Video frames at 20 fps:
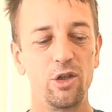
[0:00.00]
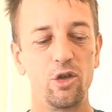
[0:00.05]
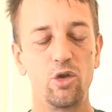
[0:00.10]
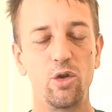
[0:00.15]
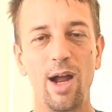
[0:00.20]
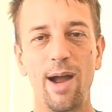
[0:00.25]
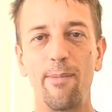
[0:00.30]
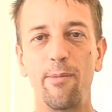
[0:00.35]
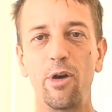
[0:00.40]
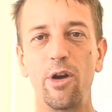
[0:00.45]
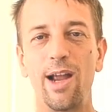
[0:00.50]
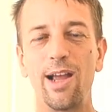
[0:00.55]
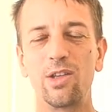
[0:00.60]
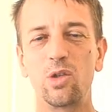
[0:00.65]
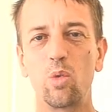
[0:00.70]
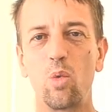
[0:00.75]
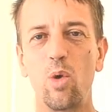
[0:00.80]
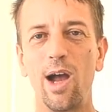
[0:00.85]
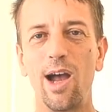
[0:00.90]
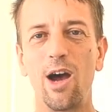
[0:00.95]
grammar
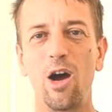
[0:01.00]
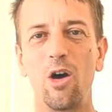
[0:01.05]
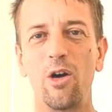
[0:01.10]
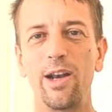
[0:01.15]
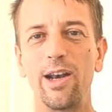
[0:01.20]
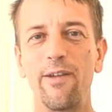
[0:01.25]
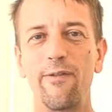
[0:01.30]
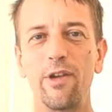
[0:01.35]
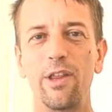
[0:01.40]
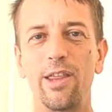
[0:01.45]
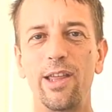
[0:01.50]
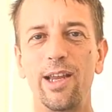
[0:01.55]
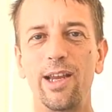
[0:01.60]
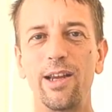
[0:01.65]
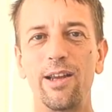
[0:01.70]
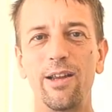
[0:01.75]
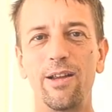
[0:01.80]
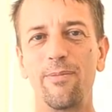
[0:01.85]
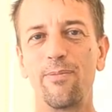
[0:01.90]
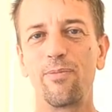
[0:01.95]
as well and
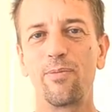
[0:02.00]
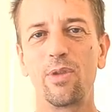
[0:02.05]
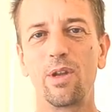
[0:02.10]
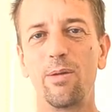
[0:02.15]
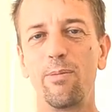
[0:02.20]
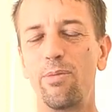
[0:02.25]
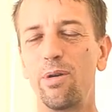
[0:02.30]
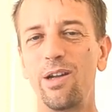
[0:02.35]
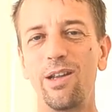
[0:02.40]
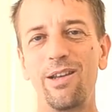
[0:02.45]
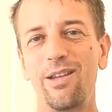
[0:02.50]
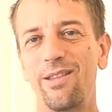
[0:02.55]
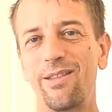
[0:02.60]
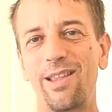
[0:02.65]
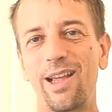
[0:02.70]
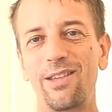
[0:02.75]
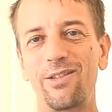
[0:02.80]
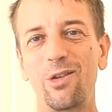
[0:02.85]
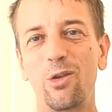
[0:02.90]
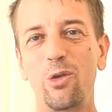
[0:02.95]
everything, but
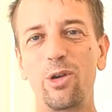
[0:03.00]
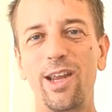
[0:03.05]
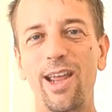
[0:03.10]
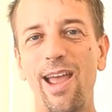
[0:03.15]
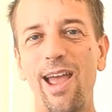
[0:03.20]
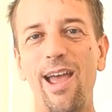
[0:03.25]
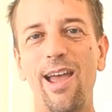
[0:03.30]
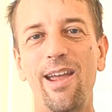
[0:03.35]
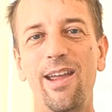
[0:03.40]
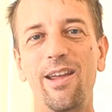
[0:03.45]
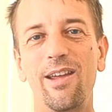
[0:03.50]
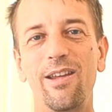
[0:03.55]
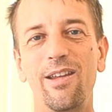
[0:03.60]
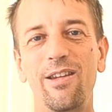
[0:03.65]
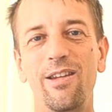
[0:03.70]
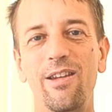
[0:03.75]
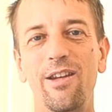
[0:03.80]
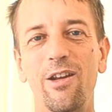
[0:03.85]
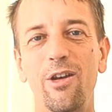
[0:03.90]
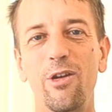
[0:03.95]
that's okay,
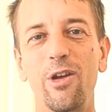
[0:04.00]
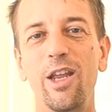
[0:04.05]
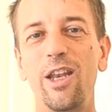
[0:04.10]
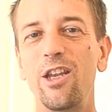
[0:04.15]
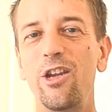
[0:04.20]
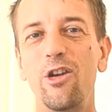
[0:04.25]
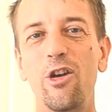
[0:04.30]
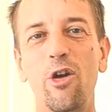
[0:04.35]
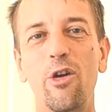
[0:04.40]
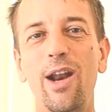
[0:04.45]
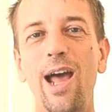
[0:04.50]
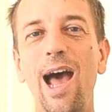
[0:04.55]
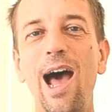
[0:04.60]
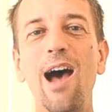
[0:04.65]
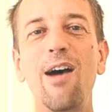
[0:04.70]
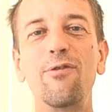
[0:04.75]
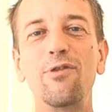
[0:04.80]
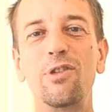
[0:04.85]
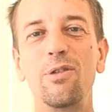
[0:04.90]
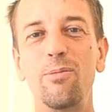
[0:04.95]
you know. And you don't
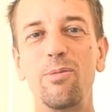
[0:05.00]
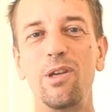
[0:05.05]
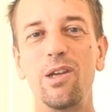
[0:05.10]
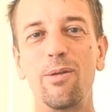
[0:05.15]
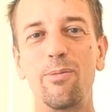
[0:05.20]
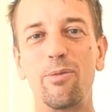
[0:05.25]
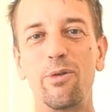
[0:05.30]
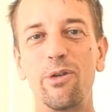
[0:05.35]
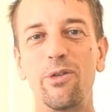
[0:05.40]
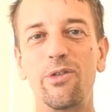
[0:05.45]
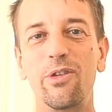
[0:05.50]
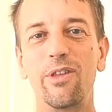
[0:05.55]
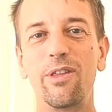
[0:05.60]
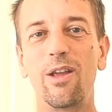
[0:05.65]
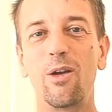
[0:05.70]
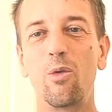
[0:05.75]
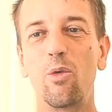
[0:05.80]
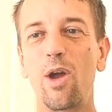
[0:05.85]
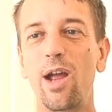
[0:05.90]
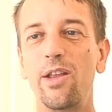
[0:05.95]
have to be a person
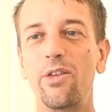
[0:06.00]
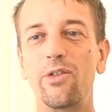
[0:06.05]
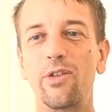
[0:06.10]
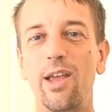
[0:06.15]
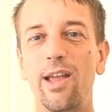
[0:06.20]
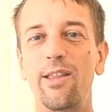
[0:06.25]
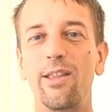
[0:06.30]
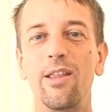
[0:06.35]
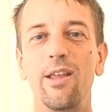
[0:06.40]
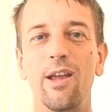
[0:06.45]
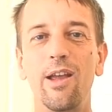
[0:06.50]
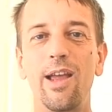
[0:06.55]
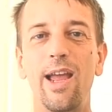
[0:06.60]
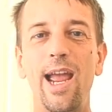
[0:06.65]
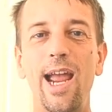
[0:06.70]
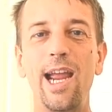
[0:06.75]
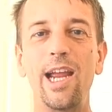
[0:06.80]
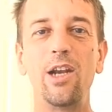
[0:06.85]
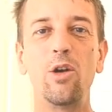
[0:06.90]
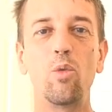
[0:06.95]
that writes at
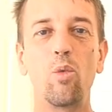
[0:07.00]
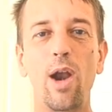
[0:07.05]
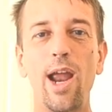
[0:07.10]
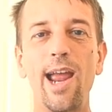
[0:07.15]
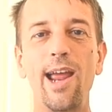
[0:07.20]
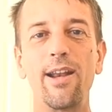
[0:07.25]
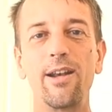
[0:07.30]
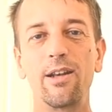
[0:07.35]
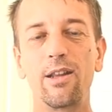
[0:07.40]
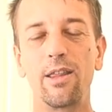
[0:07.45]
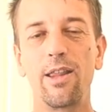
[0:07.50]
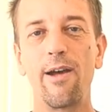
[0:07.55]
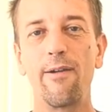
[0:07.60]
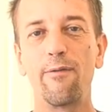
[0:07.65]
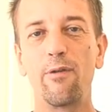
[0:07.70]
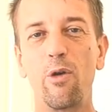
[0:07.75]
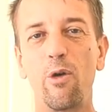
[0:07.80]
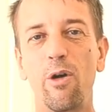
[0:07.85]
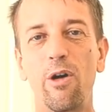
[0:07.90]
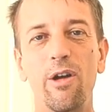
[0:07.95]
Ayn Rand
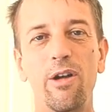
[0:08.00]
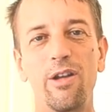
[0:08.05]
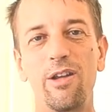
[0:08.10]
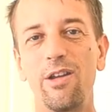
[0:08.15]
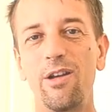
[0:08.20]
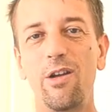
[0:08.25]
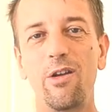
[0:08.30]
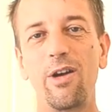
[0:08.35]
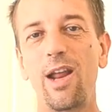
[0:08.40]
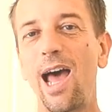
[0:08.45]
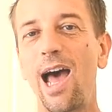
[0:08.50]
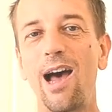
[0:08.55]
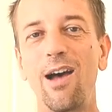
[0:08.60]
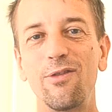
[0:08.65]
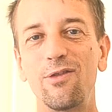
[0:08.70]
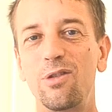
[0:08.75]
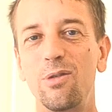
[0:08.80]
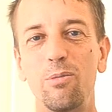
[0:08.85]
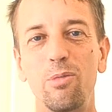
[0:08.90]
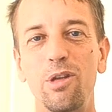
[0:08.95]
level. You don't
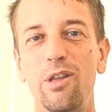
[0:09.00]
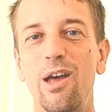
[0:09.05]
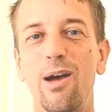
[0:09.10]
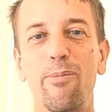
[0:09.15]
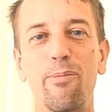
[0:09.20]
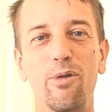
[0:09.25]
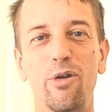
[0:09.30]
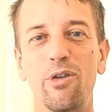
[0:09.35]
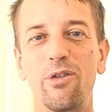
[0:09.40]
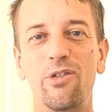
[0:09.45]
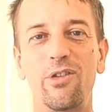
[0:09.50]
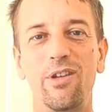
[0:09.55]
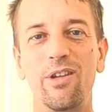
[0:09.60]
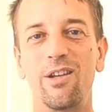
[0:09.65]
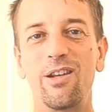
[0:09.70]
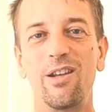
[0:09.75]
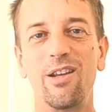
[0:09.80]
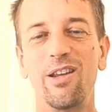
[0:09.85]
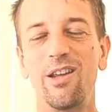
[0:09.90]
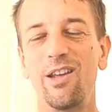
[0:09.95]
have to be that person.